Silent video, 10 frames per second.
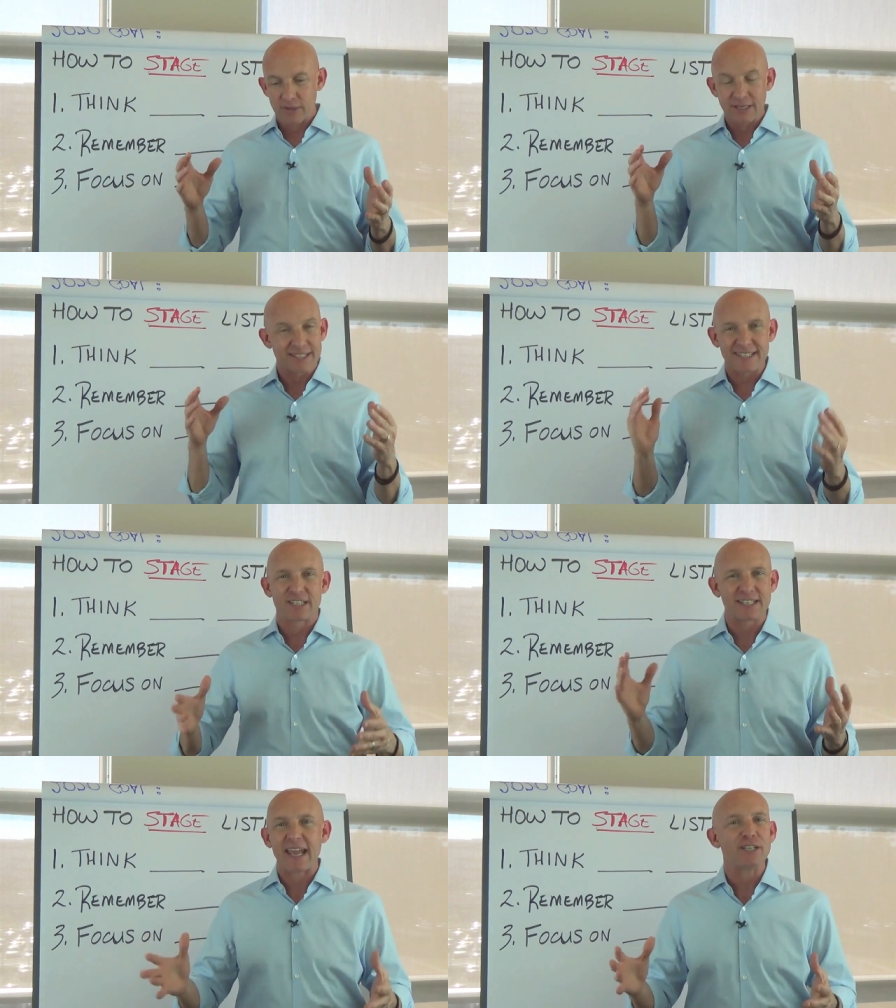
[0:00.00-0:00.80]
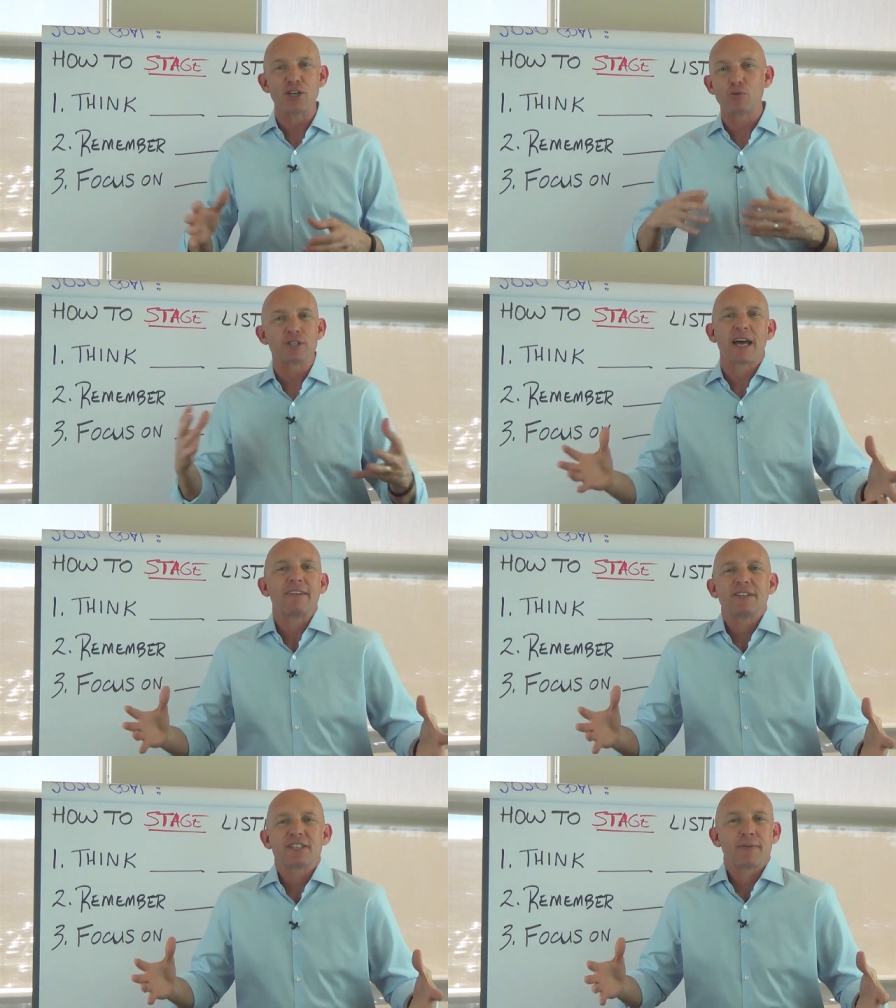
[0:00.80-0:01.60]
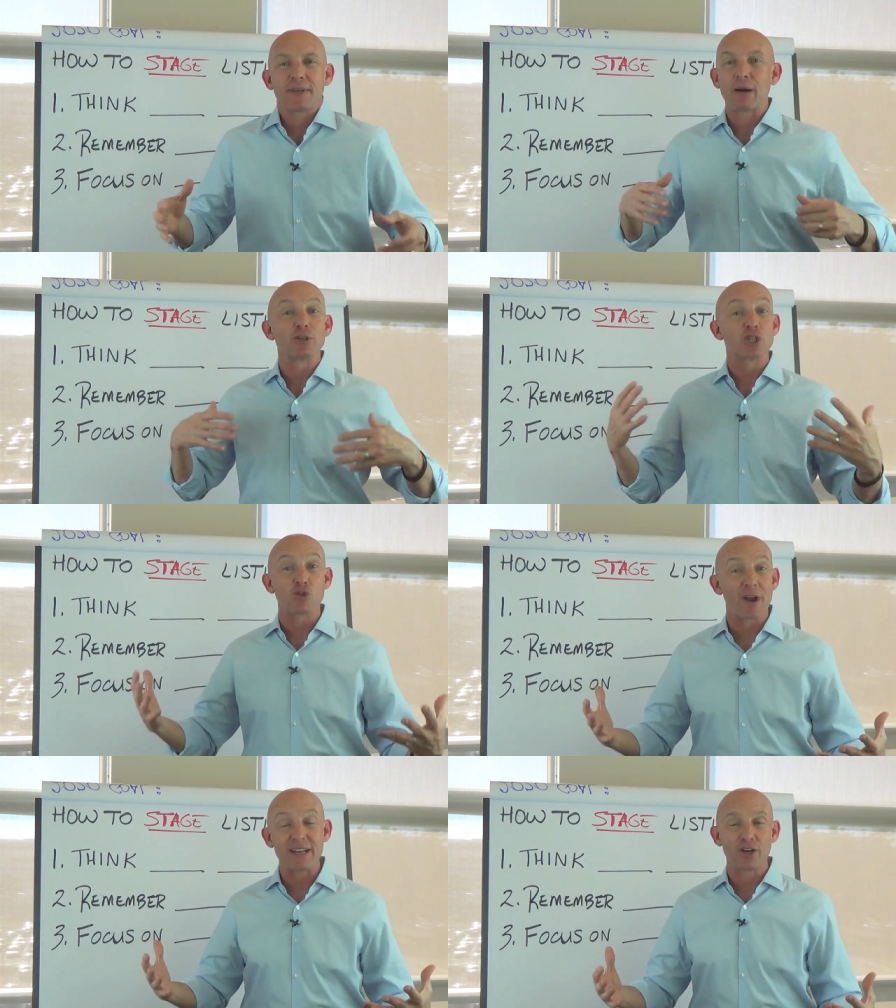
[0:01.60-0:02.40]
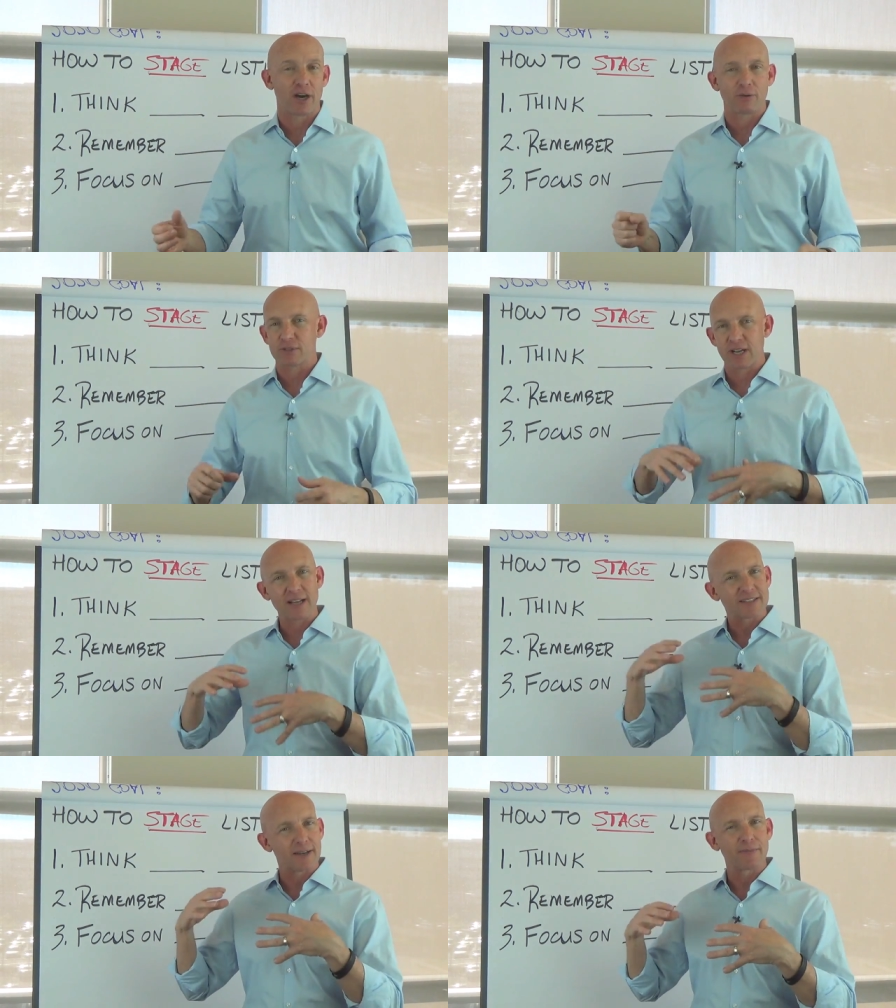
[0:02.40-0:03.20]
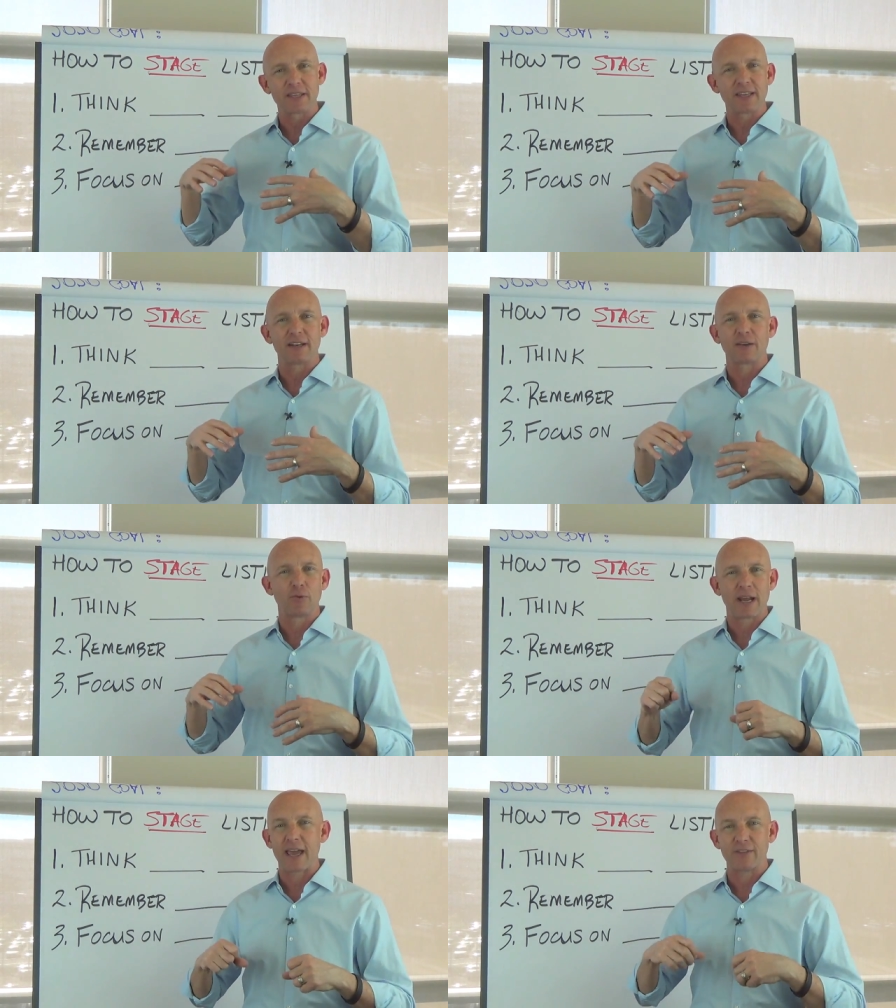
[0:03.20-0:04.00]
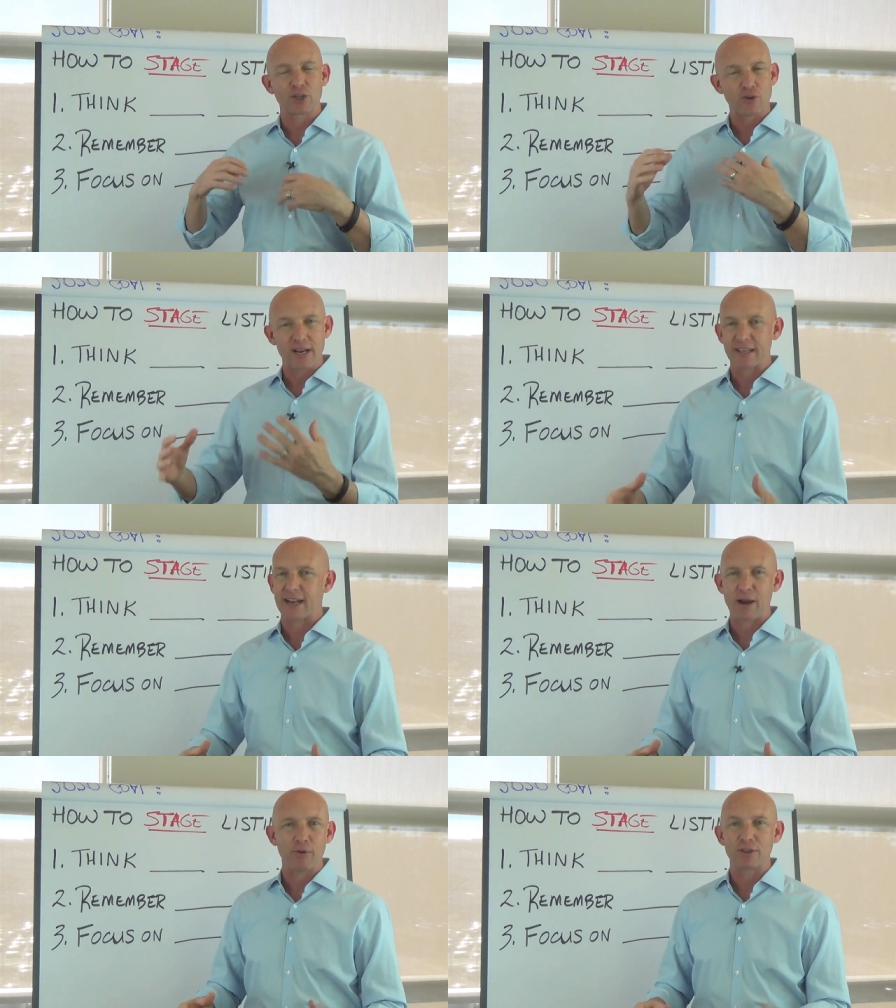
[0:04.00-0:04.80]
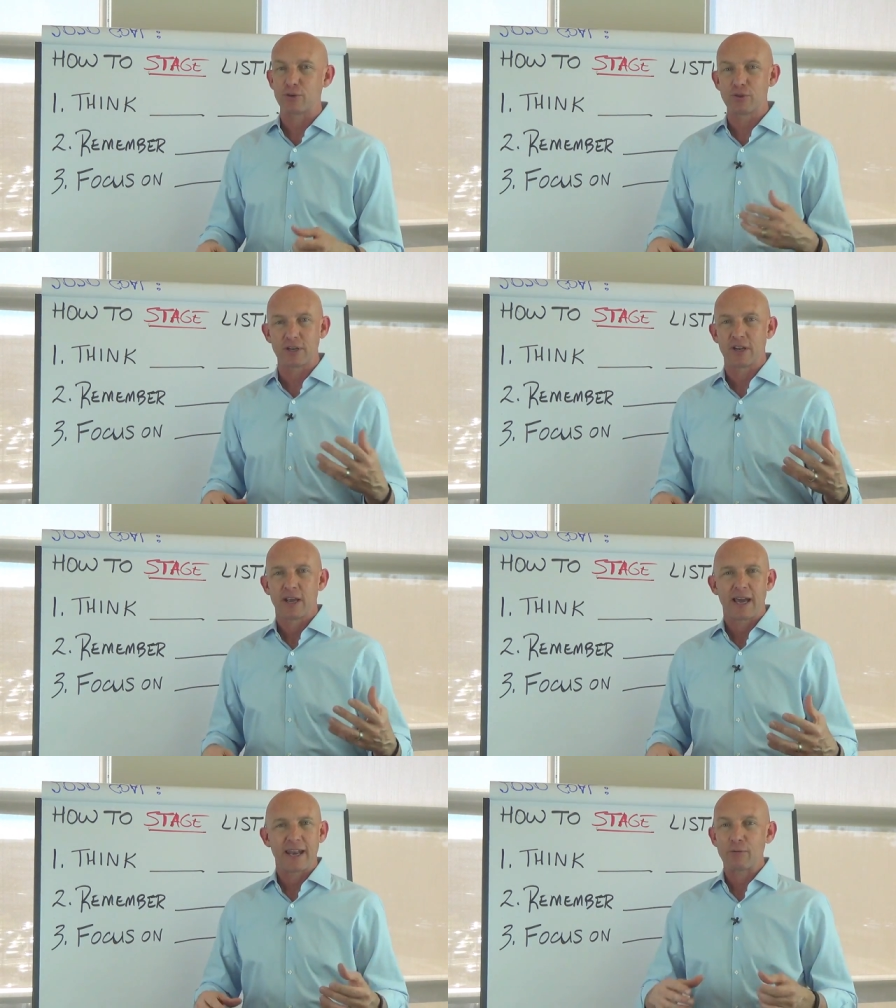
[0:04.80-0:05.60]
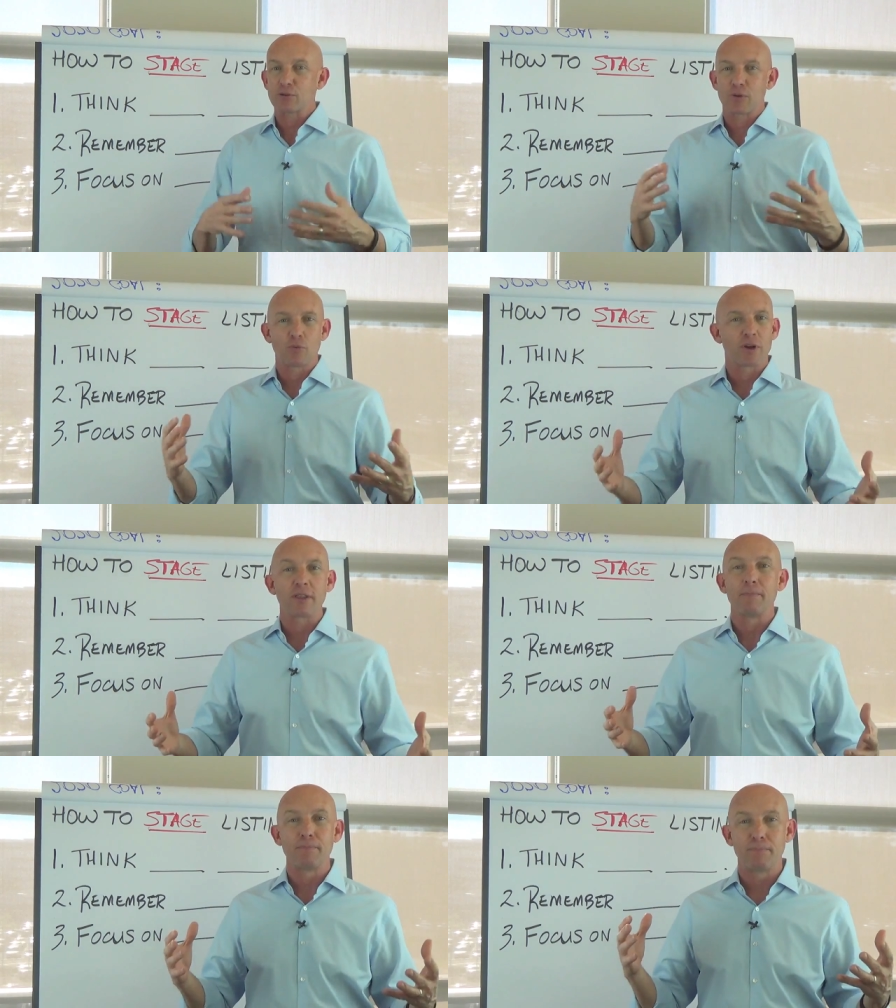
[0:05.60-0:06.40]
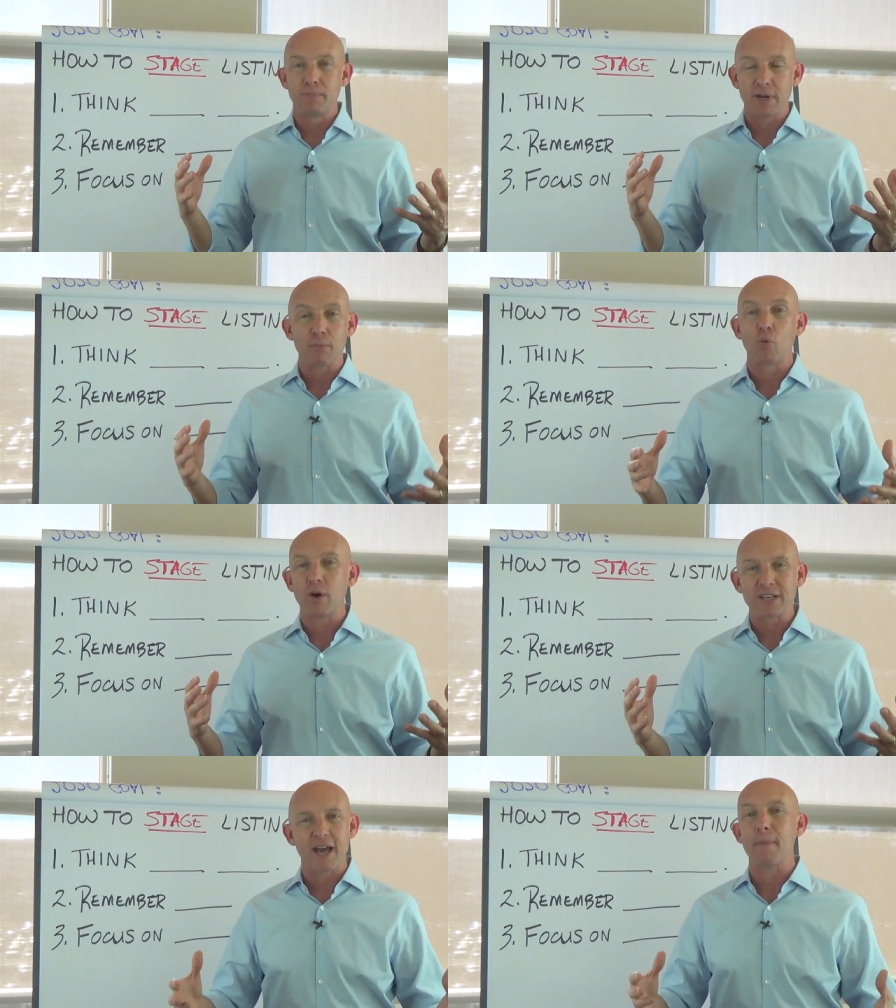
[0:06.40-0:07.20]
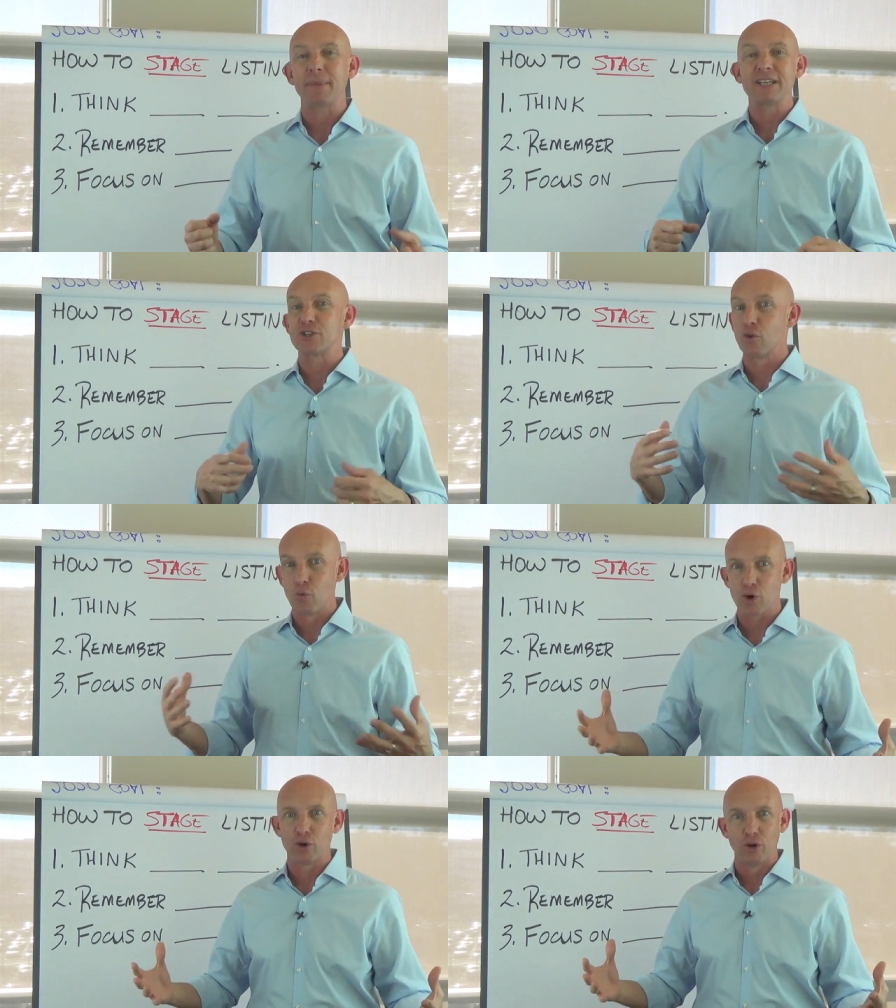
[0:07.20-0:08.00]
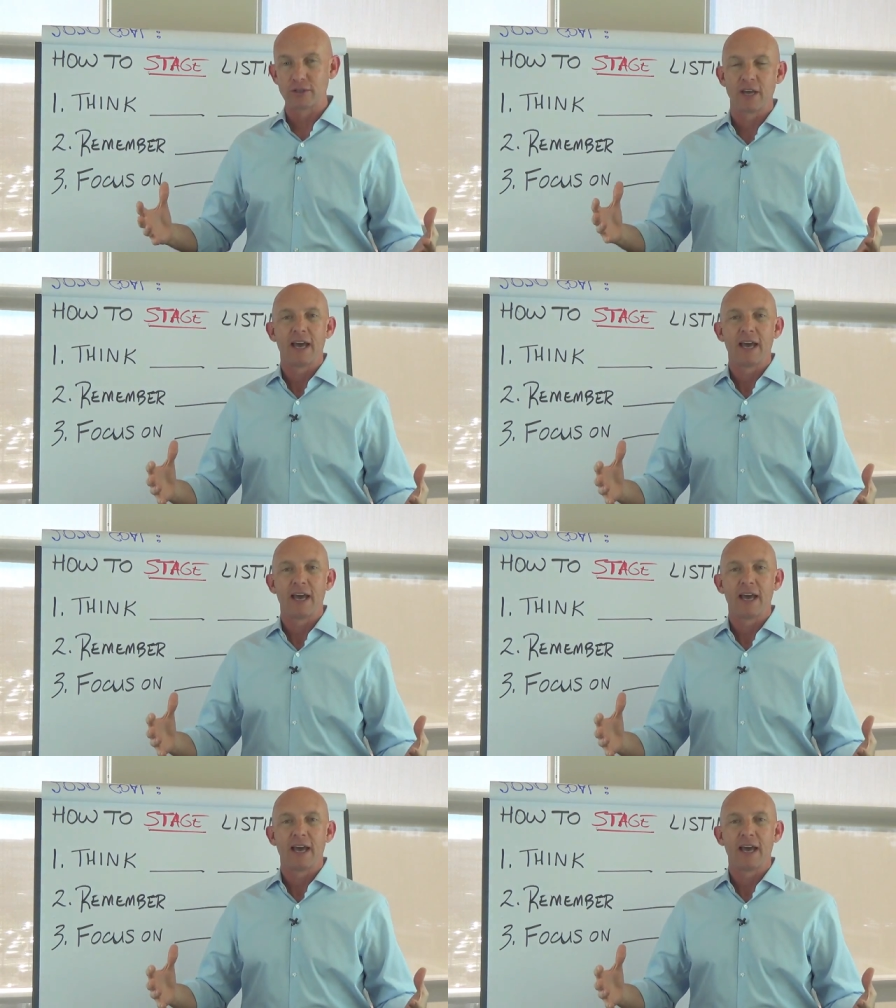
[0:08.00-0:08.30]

staging was not even something I was trained on. It was not something that in the training that I went through, and I was with one of the #1 companies in the world,